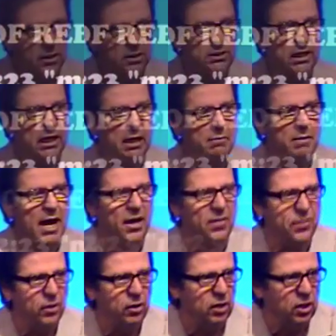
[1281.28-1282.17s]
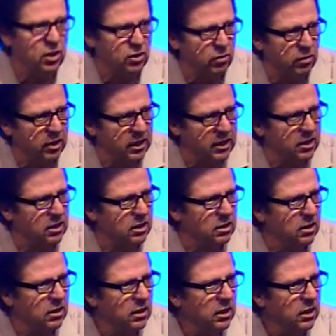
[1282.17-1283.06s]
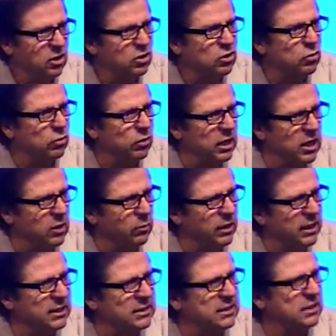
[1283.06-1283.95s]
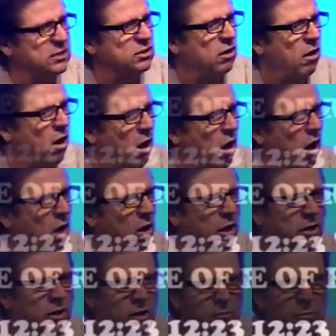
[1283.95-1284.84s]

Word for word: Jeremiah 33 3, when He says, Call unto